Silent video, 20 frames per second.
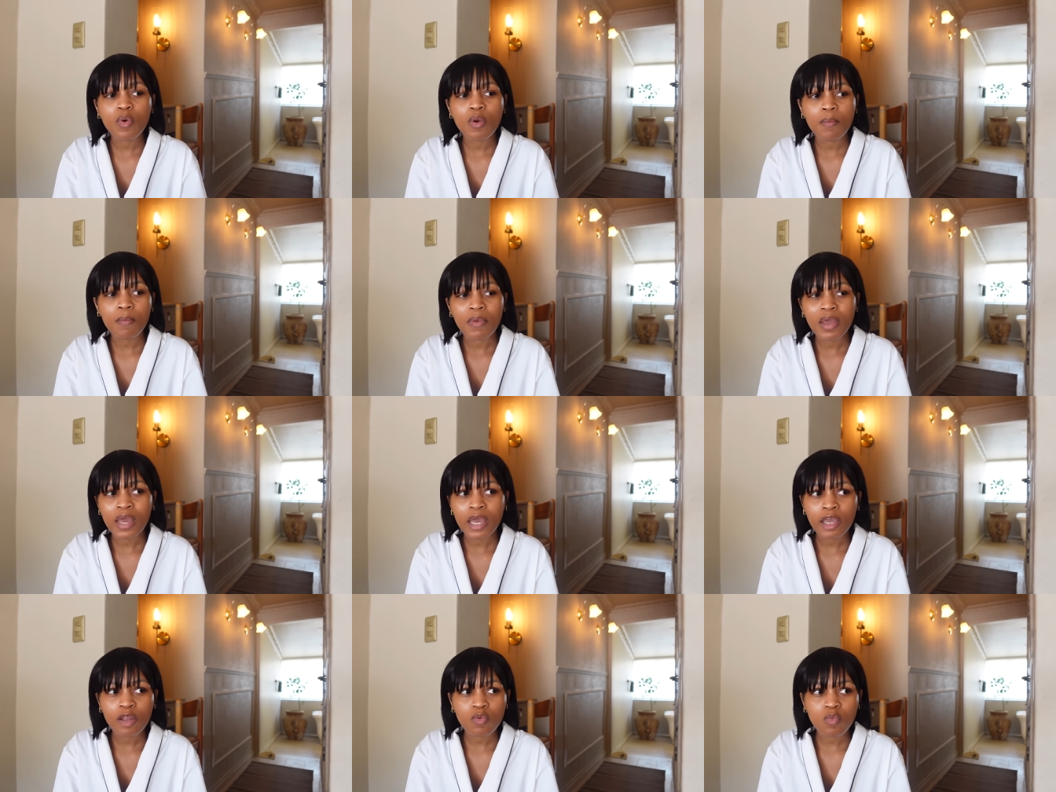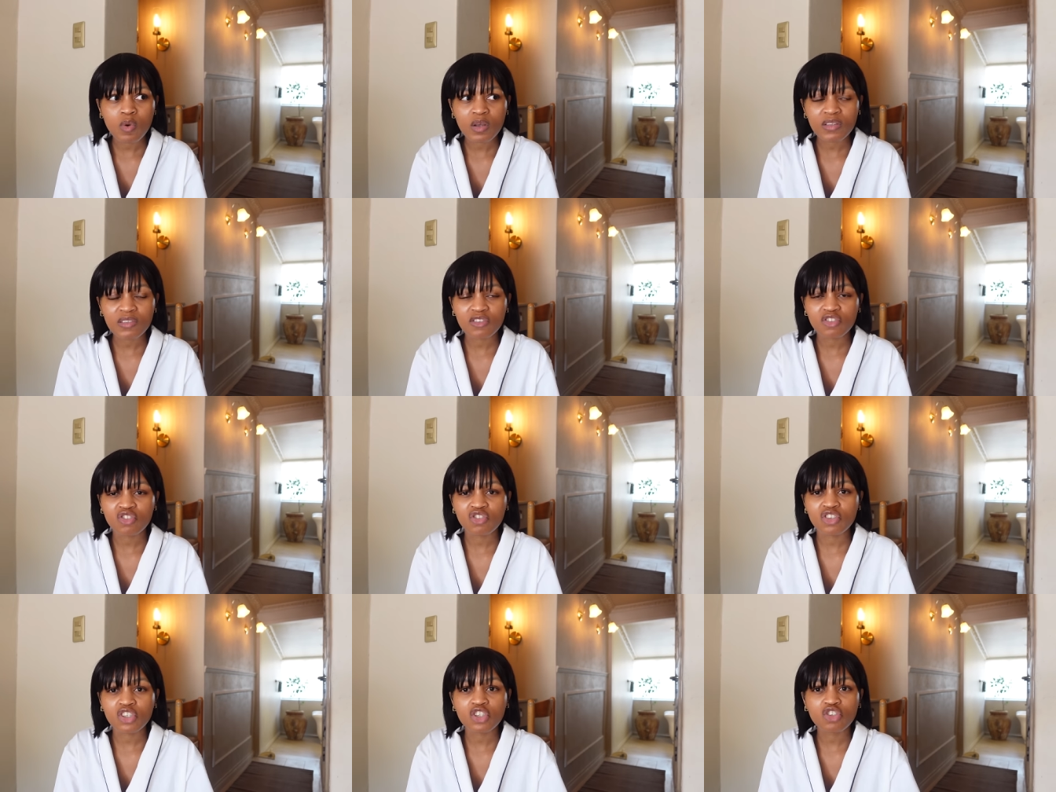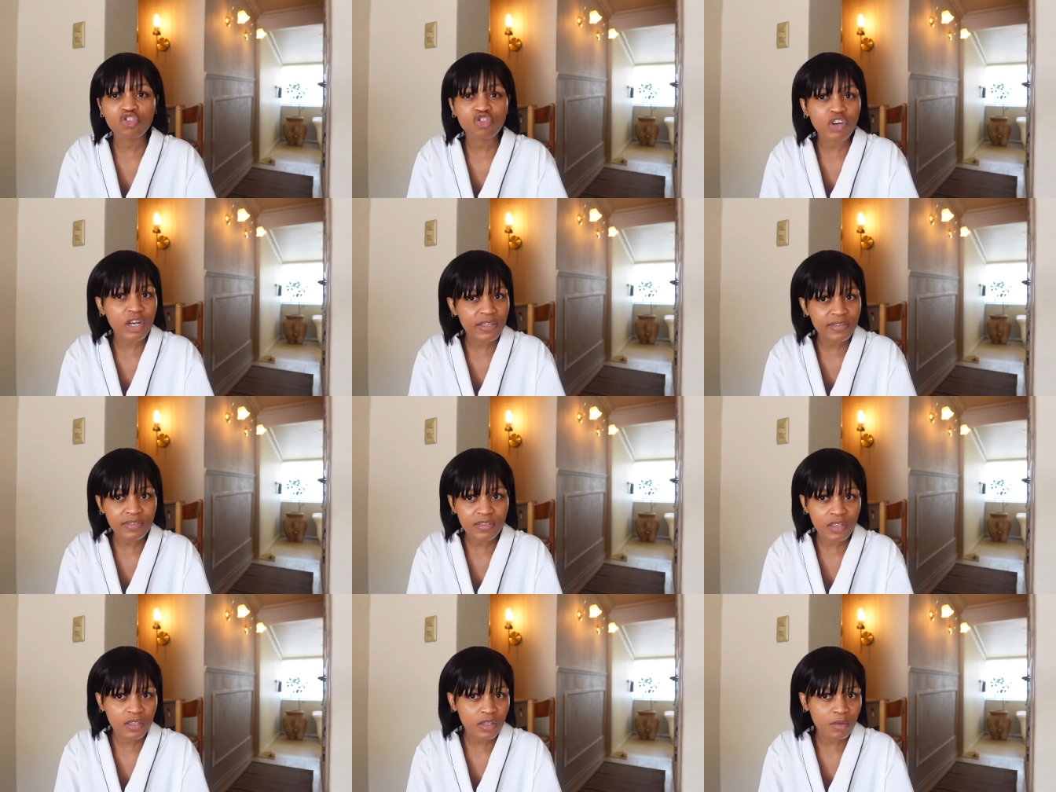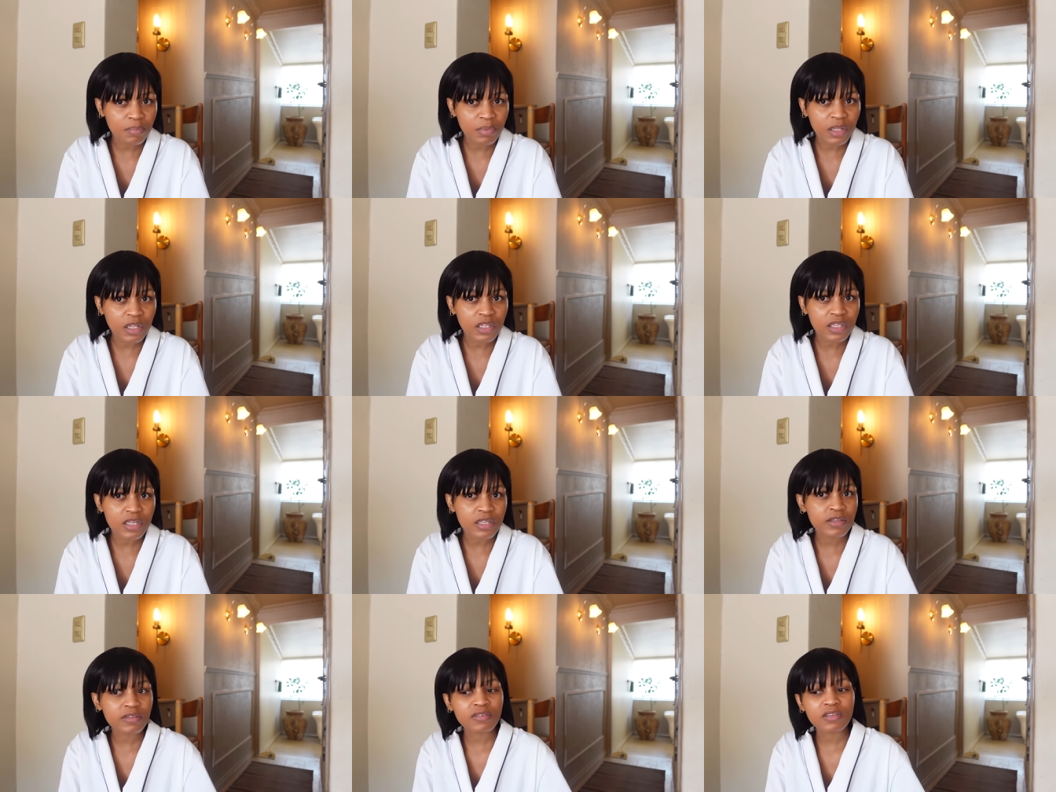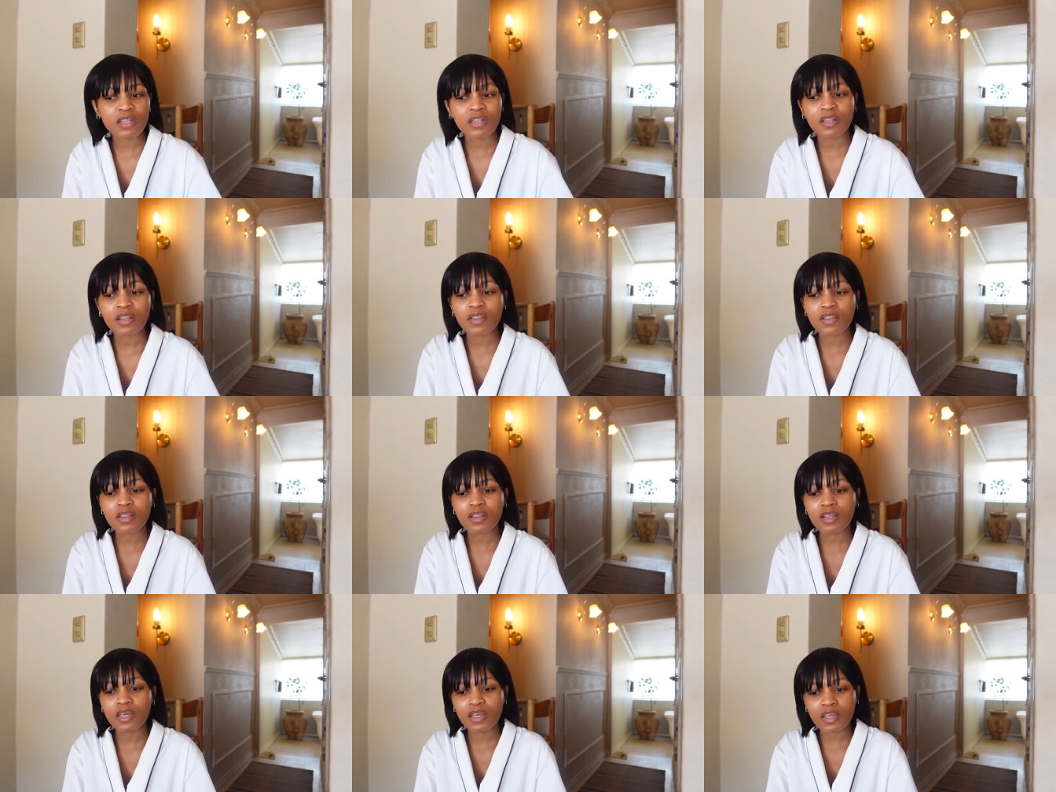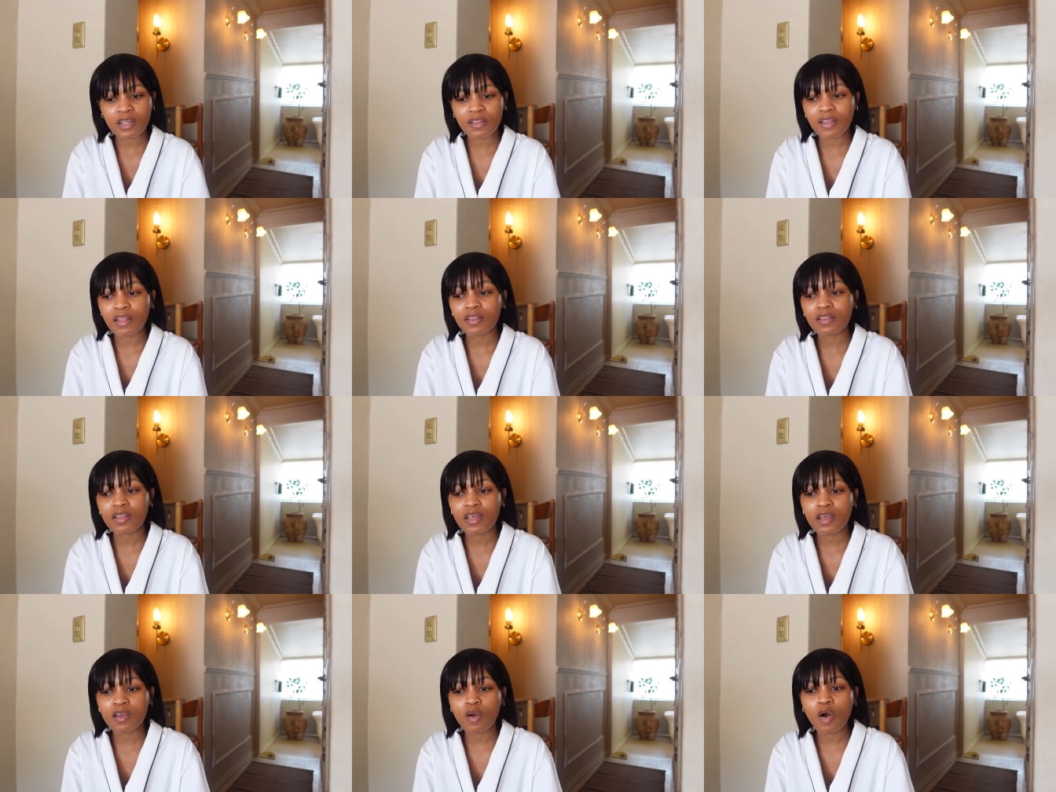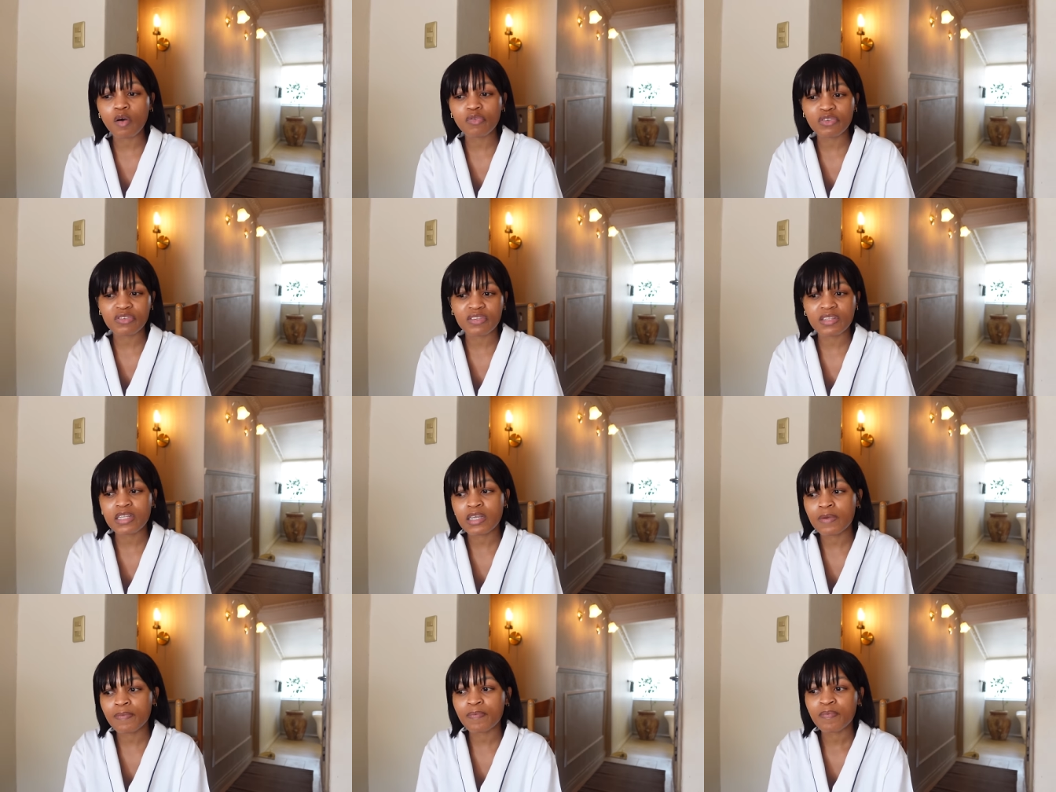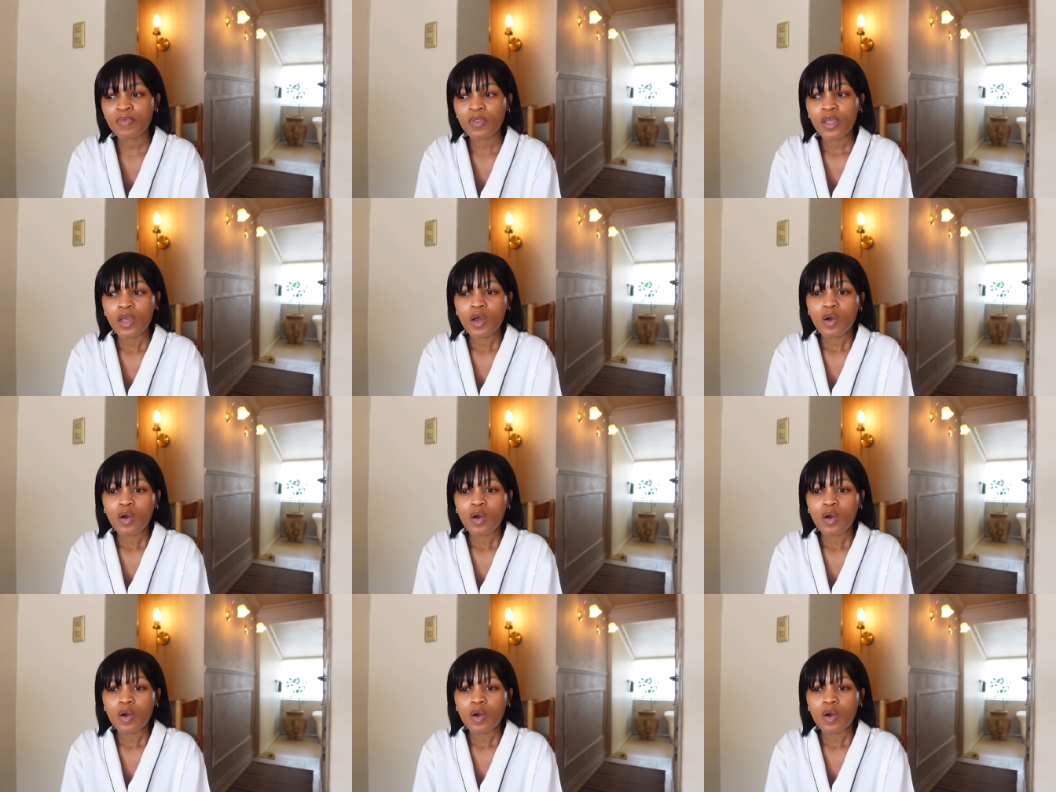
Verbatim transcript: we made was just trusting the builders and thinking that they obviously